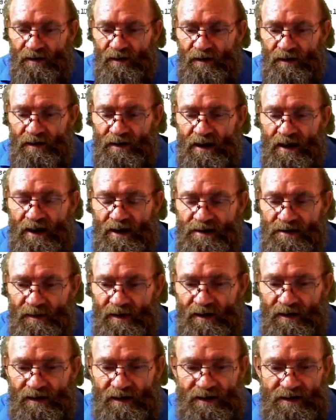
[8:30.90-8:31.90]
in the
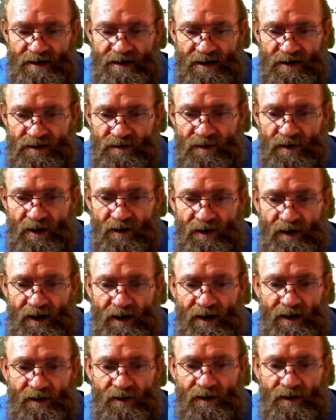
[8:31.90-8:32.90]
XML list as we go
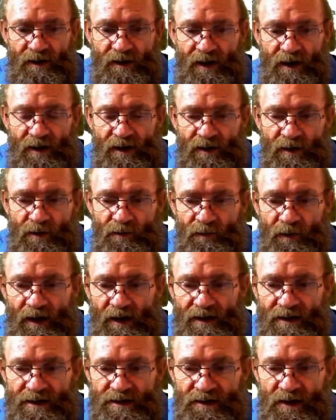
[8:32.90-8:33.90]
down the
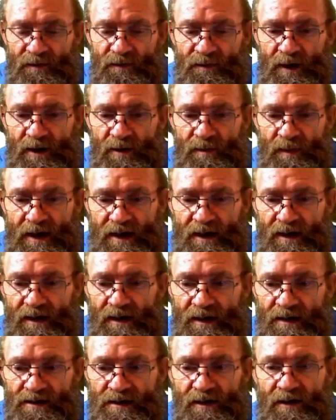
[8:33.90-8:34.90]
file. It's not very big,
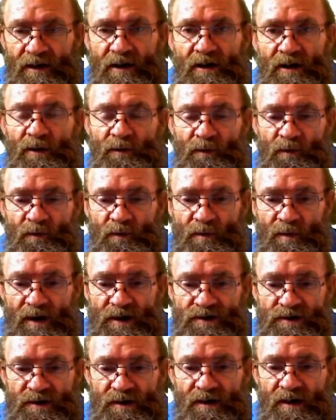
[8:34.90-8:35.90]
it's not a lot of
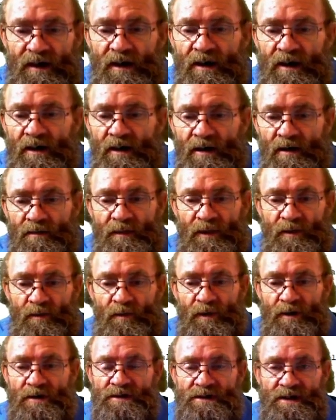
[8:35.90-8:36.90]
information, but
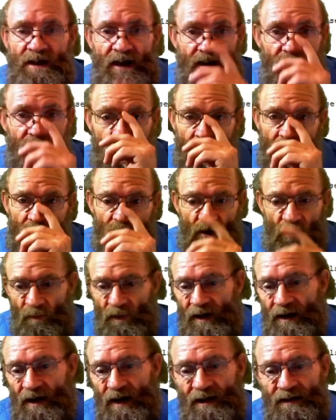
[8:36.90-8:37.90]
when you start doing
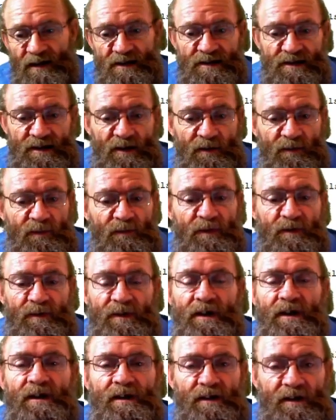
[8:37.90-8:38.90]
complicated stuff,
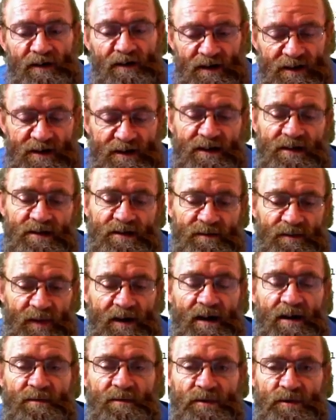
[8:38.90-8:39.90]
then this list
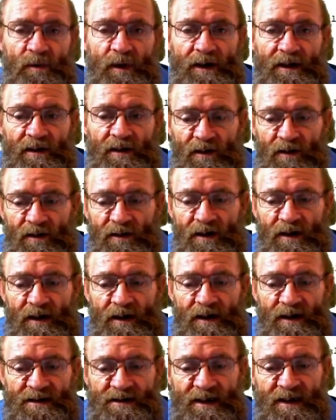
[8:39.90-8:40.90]
becomes quite long and
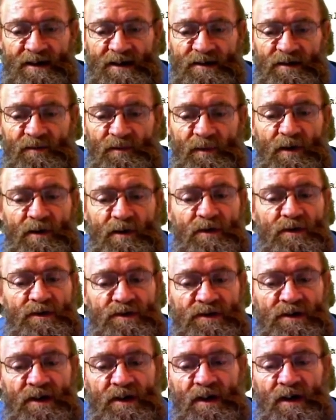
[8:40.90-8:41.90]
extensive, because